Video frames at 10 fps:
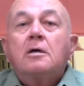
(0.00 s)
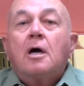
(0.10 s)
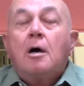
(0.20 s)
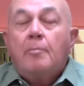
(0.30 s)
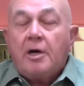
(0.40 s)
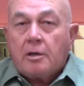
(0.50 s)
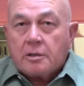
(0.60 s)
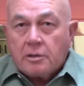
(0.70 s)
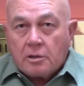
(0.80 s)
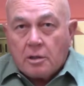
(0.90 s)

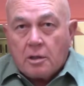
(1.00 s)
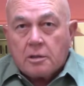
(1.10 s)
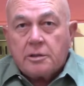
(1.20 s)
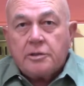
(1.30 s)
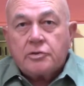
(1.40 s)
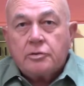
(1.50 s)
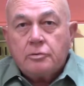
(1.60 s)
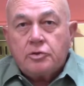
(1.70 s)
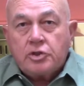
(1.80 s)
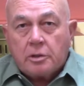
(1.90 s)
American colonies
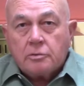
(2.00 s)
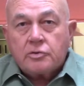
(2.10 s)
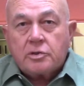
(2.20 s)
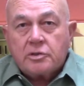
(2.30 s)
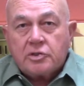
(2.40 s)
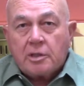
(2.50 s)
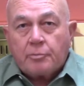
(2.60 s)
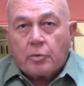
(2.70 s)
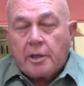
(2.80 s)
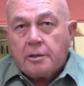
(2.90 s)
who chose to
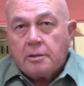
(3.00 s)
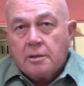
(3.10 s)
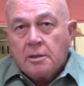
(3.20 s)
separate.